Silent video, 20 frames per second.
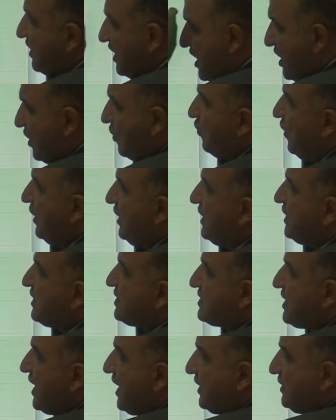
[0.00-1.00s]
equal
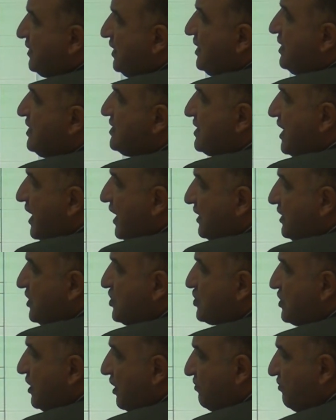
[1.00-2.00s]
exactly the
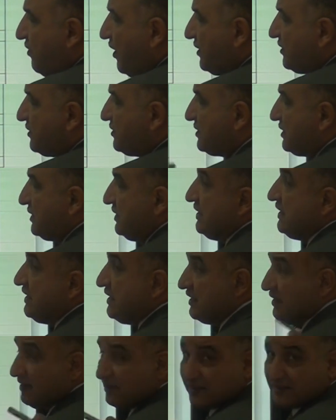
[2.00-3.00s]
additional fund you
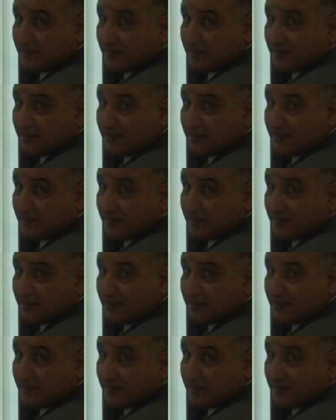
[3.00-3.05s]
get.